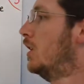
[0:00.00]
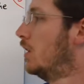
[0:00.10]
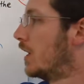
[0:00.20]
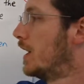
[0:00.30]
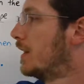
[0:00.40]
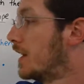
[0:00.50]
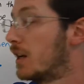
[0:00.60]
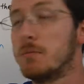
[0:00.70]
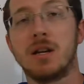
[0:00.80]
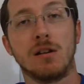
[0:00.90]
Okay, they
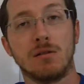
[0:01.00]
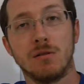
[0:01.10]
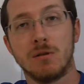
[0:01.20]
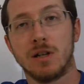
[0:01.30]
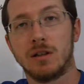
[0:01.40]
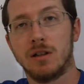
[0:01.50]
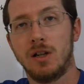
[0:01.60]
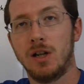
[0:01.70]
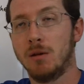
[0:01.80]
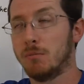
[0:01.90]
can be congruent,
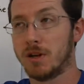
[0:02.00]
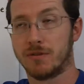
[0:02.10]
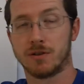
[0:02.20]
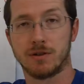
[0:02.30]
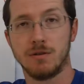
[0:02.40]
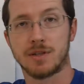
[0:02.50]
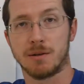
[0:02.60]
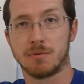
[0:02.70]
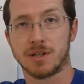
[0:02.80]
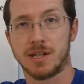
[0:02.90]
but if they're two
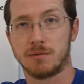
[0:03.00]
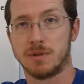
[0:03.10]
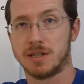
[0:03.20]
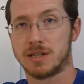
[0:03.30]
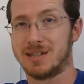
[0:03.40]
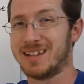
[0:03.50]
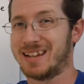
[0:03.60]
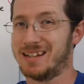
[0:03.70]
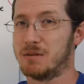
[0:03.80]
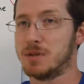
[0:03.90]
separate segments, then they
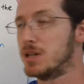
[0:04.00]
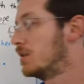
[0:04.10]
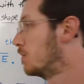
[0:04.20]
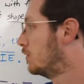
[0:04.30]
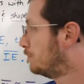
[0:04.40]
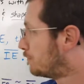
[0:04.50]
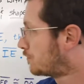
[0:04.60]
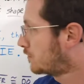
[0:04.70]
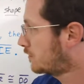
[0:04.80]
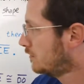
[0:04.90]
cannot be equal.
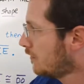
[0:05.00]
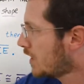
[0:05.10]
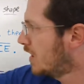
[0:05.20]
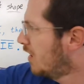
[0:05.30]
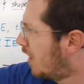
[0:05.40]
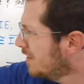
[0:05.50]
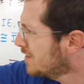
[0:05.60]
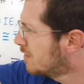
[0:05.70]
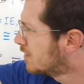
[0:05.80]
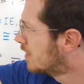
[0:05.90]

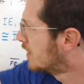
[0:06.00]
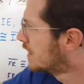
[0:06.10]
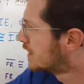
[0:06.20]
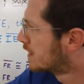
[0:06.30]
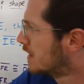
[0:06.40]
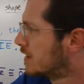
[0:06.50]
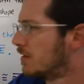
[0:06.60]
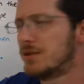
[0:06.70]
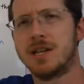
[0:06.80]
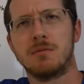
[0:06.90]
Also notice this
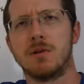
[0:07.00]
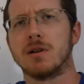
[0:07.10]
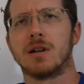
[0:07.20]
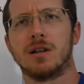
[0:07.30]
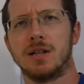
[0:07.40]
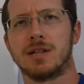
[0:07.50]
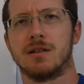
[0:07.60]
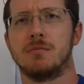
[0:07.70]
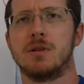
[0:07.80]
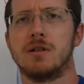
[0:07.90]
little tick mark that's
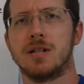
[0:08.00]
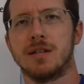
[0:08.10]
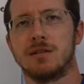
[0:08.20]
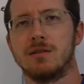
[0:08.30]
on the middle of these two